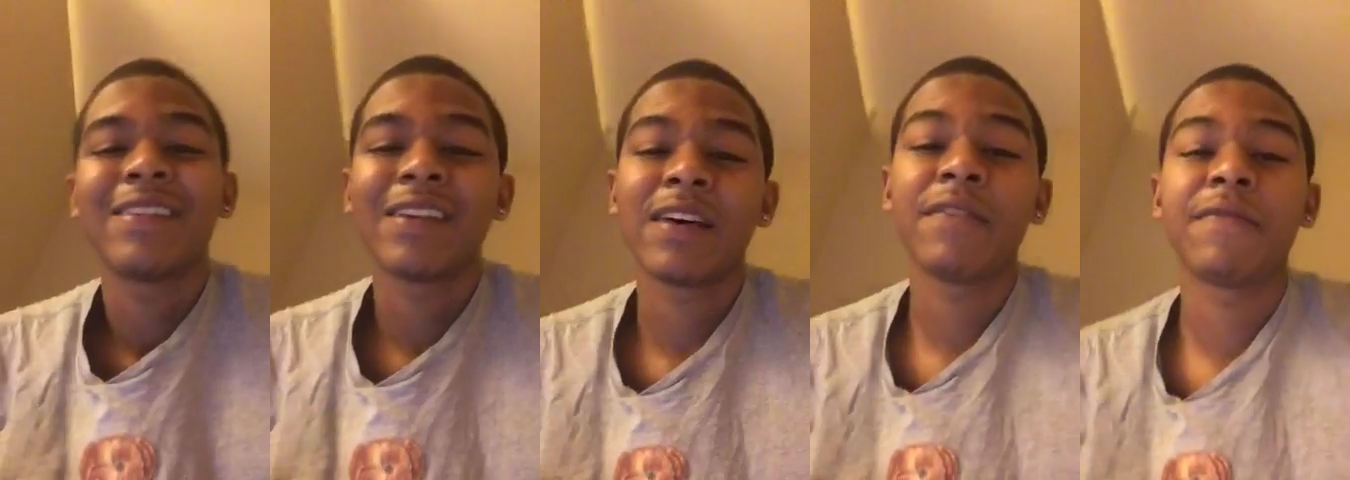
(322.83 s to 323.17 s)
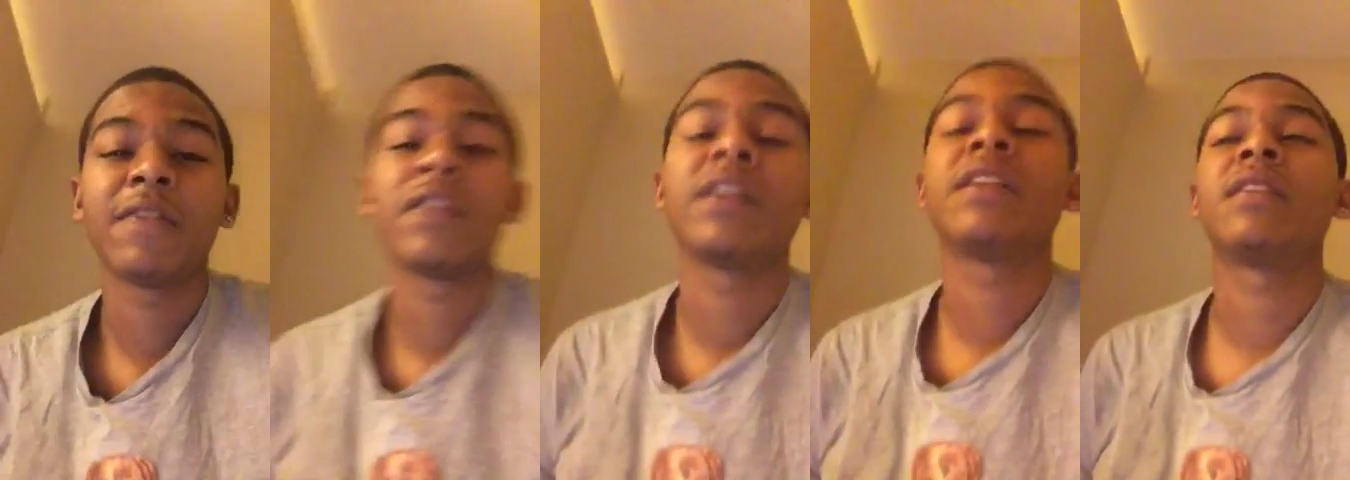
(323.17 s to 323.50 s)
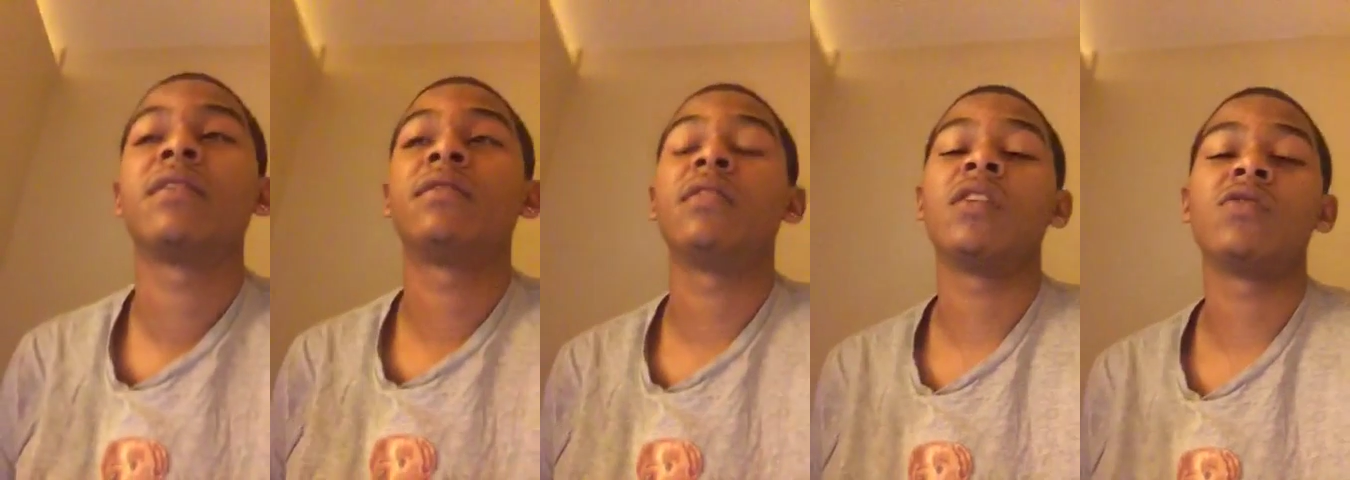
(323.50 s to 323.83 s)
I feel like
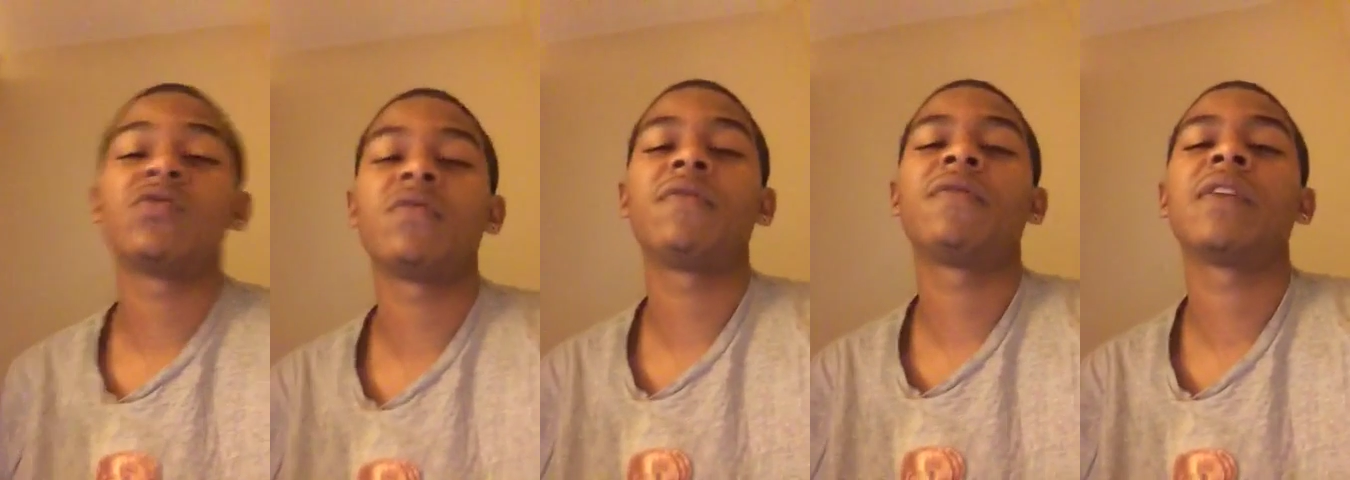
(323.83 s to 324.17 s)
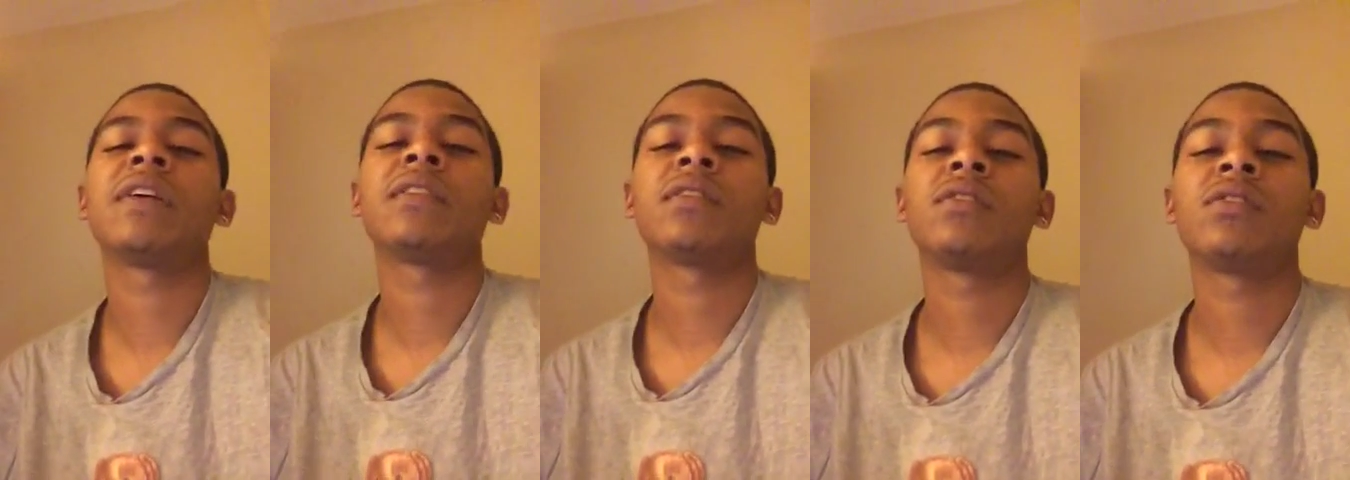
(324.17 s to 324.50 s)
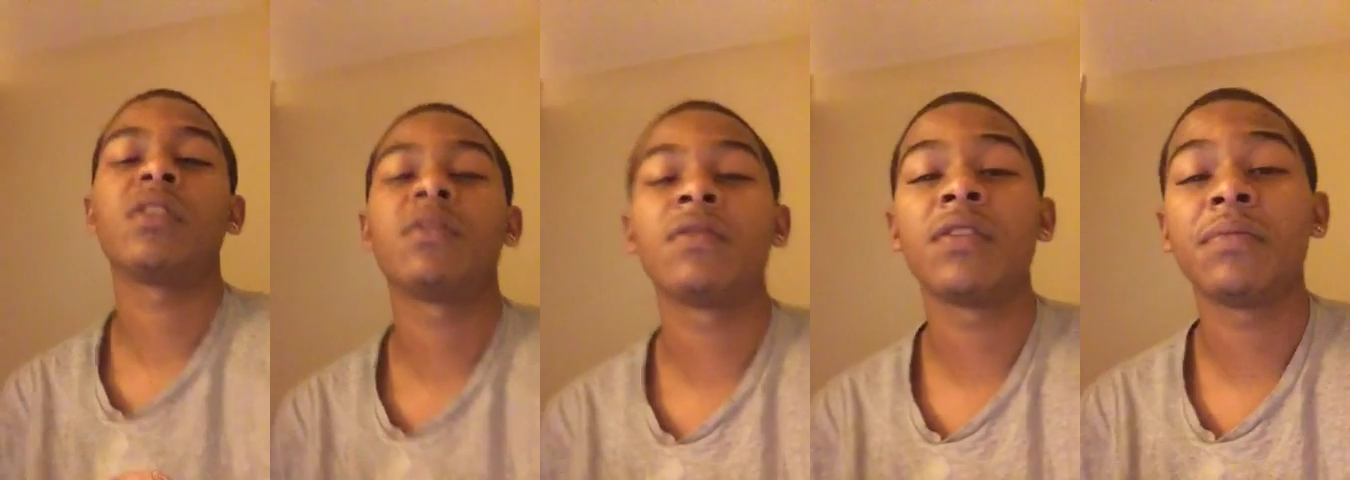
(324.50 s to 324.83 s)
it does reflect in a
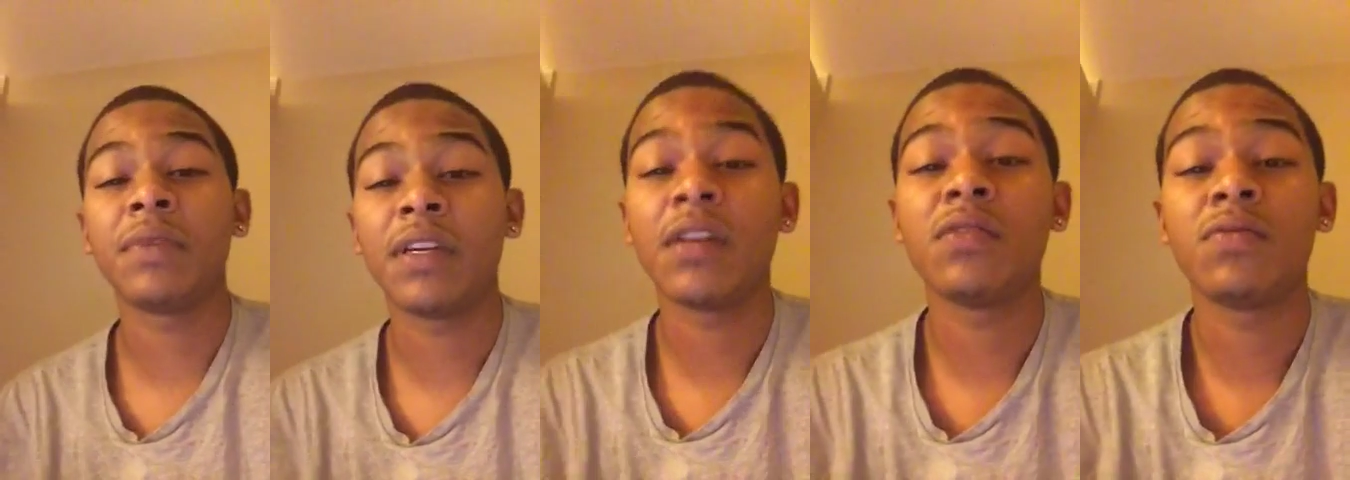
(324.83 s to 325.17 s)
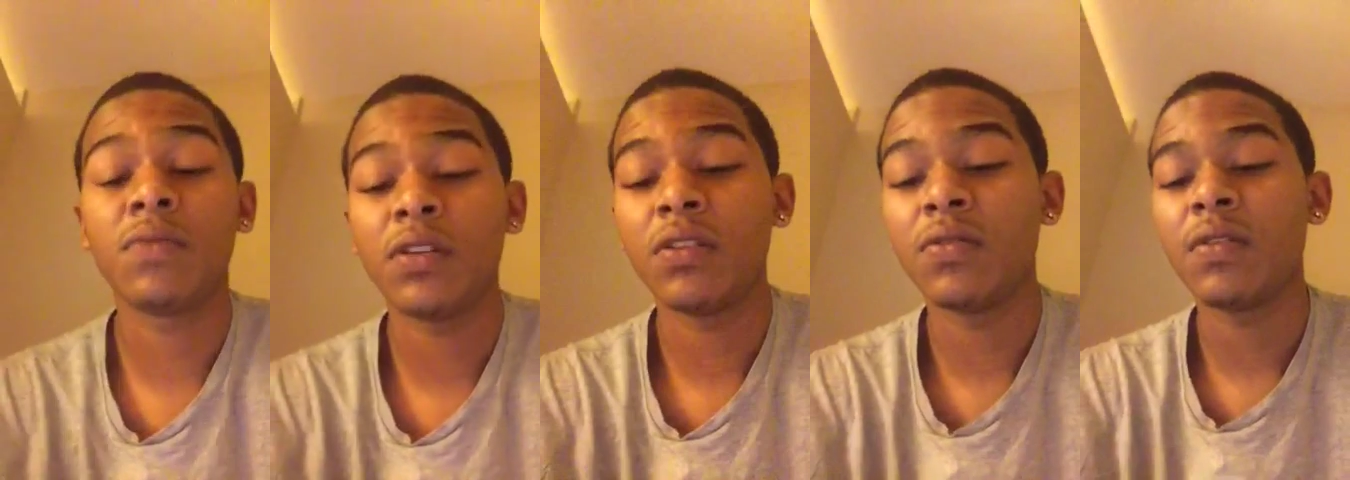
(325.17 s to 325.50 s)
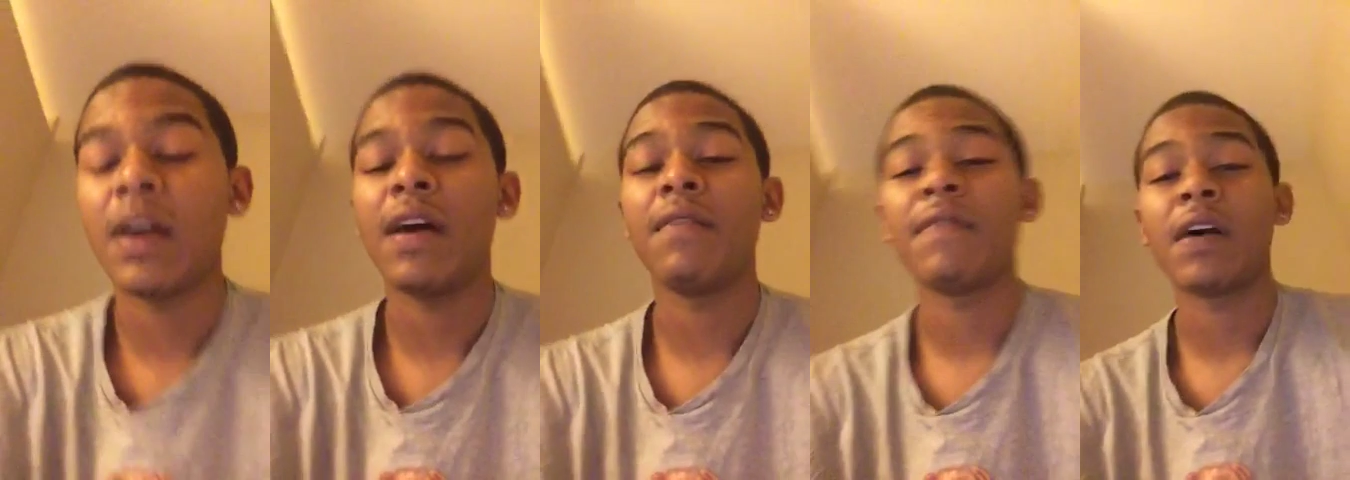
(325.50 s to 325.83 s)
certain way because we do
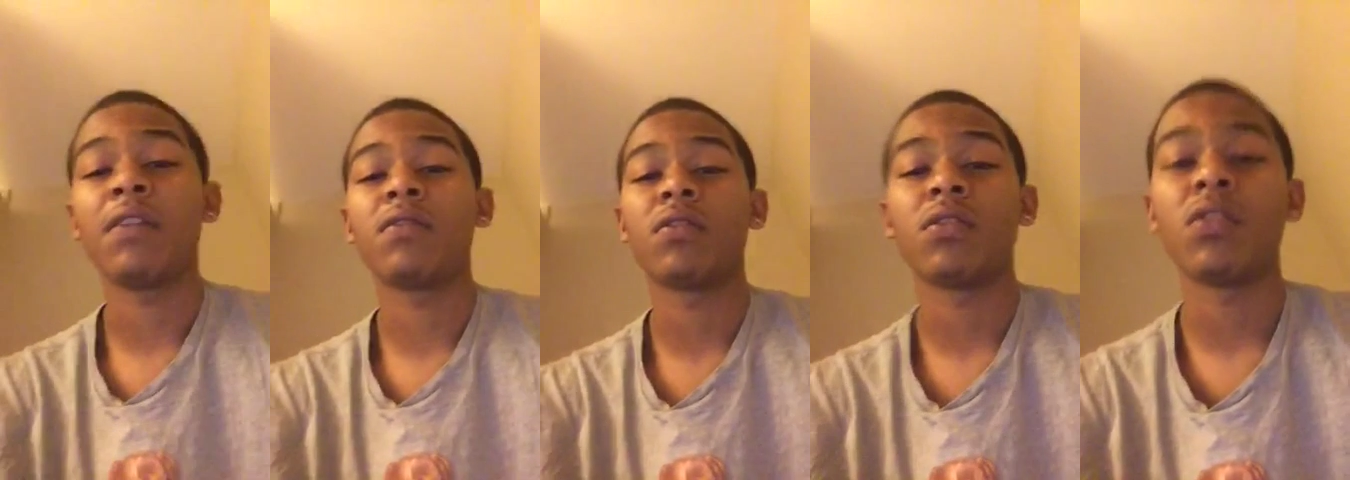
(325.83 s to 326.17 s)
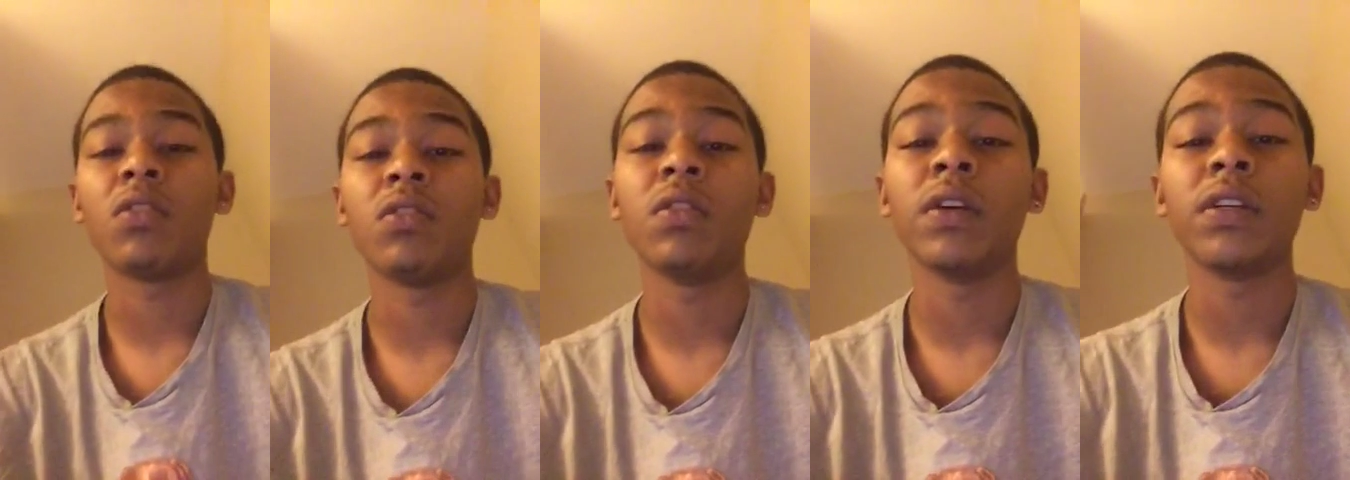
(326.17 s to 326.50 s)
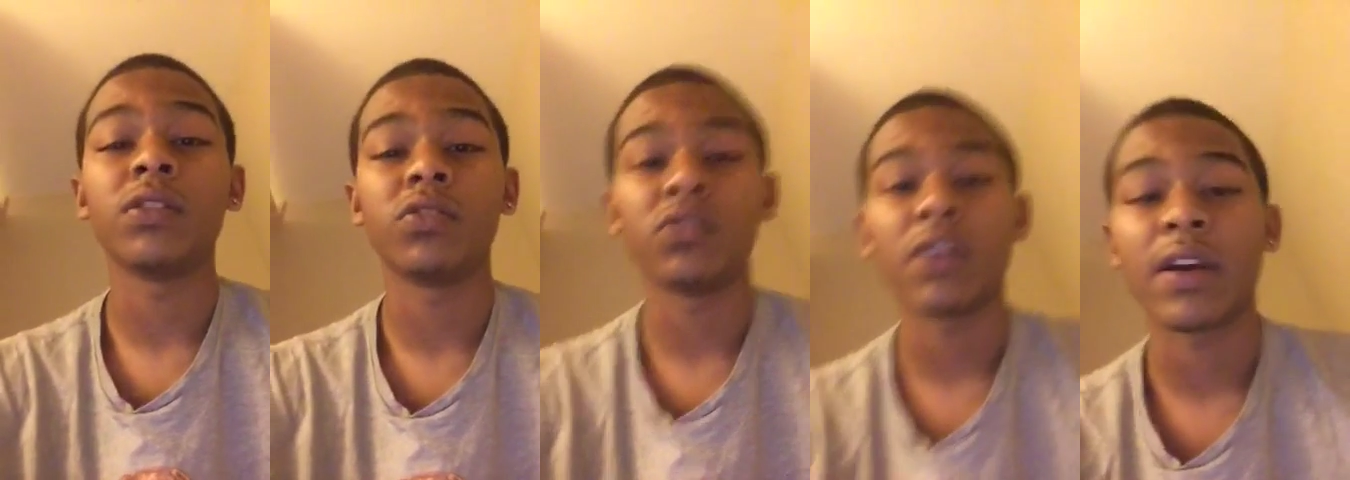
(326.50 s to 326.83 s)
have
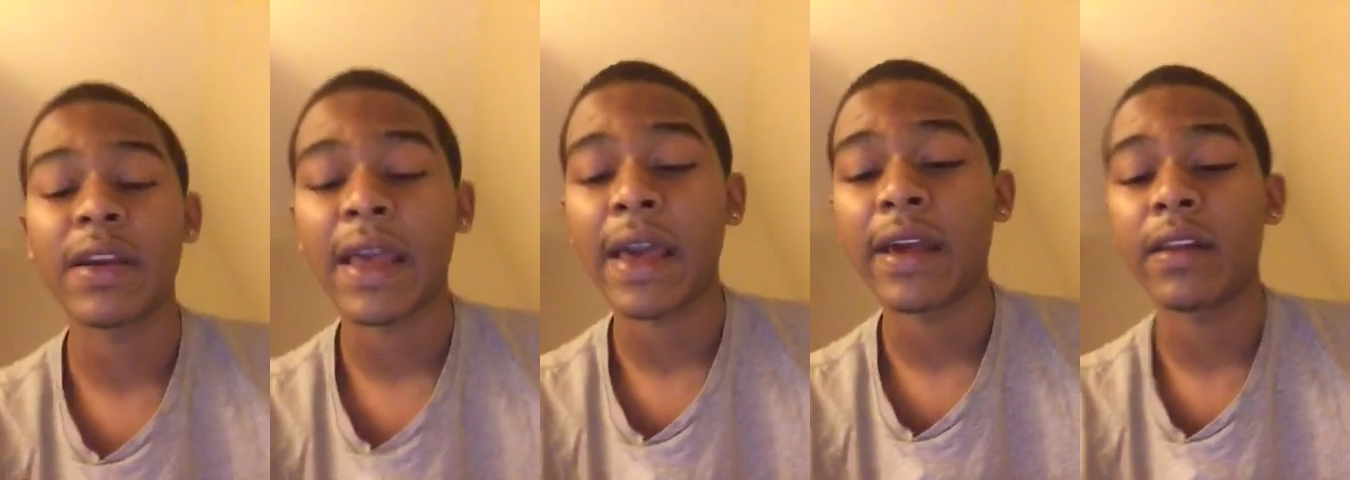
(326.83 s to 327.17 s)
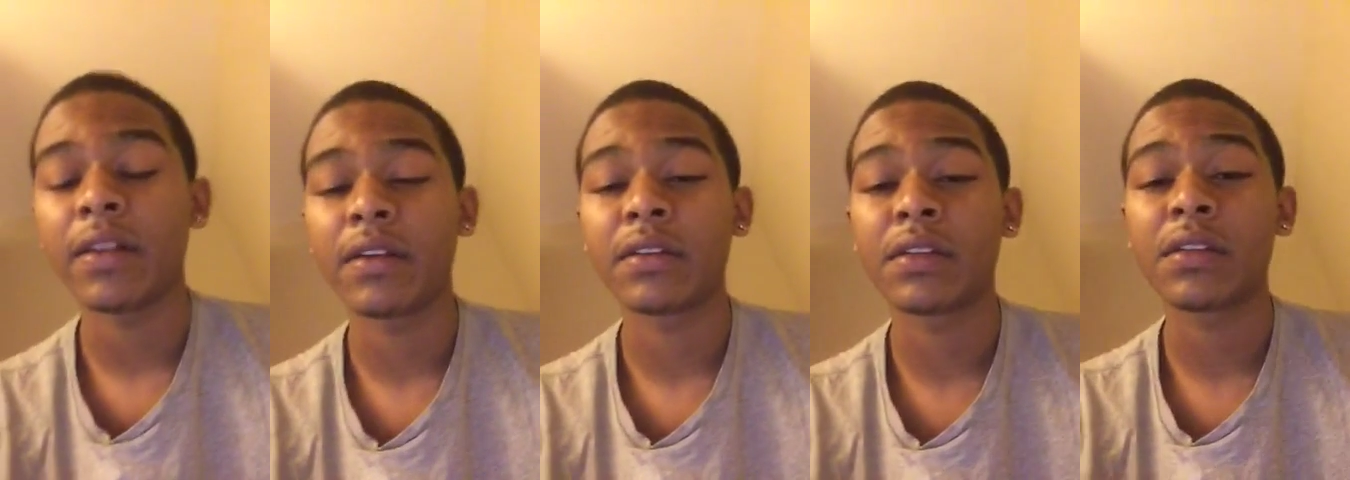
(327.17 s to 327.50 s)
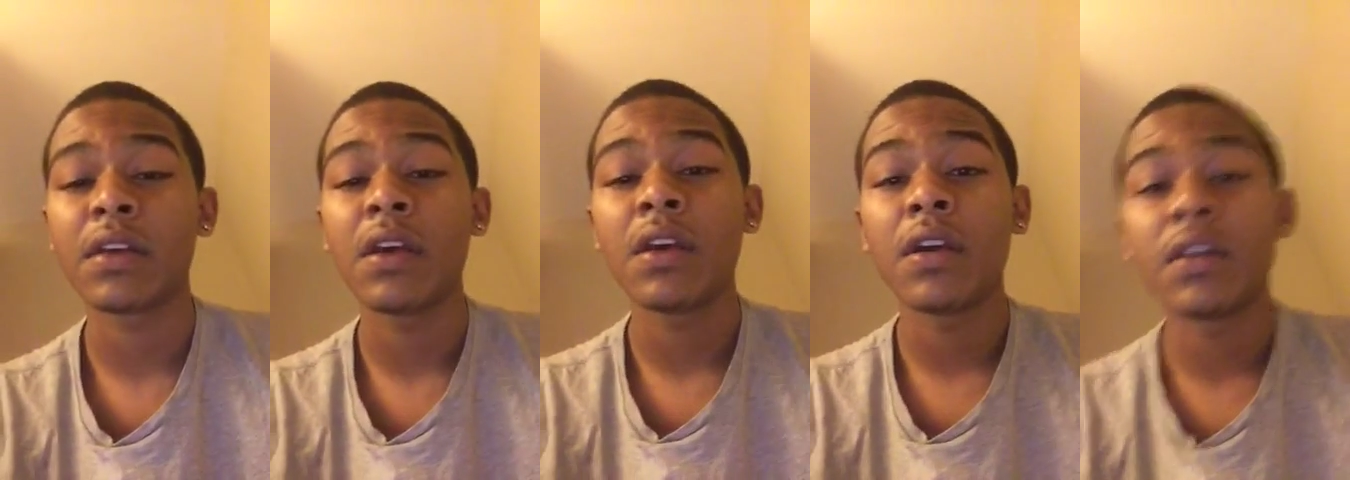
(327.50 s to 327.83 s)
alcoholics, drug addicts.